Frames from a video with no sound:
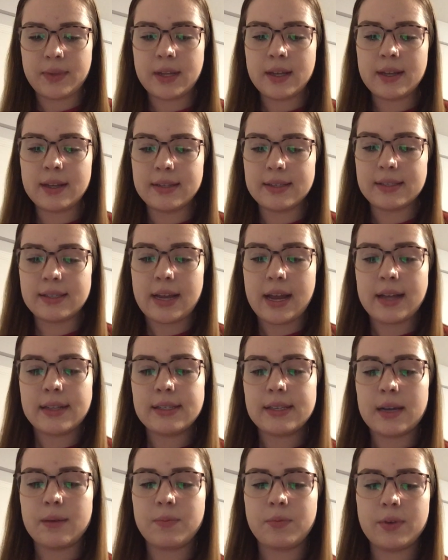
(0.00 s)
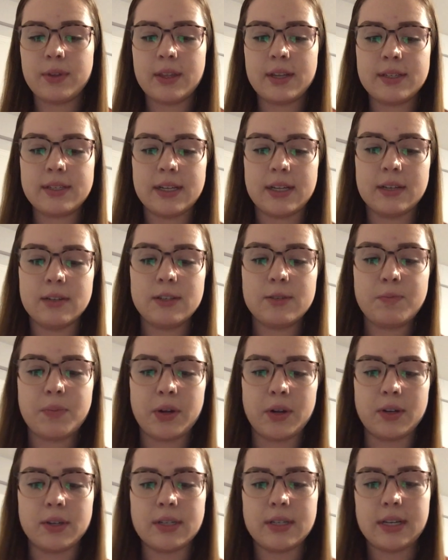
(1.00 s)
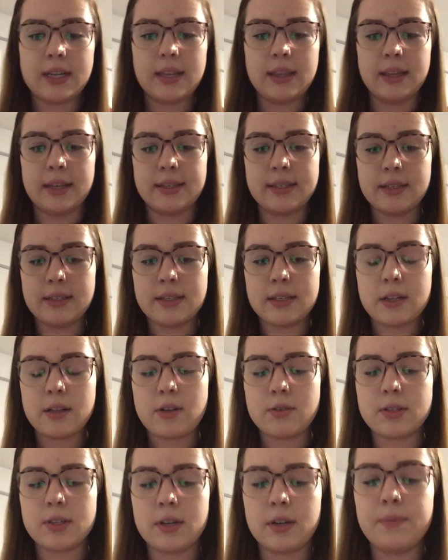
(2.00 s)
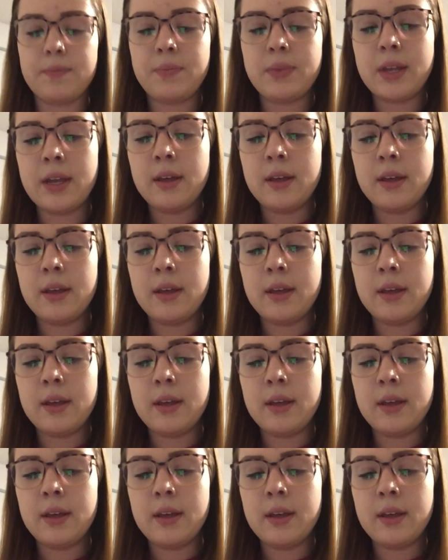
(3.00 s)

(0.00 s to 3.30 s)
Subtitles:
He stands up with his ears perked and listens closer.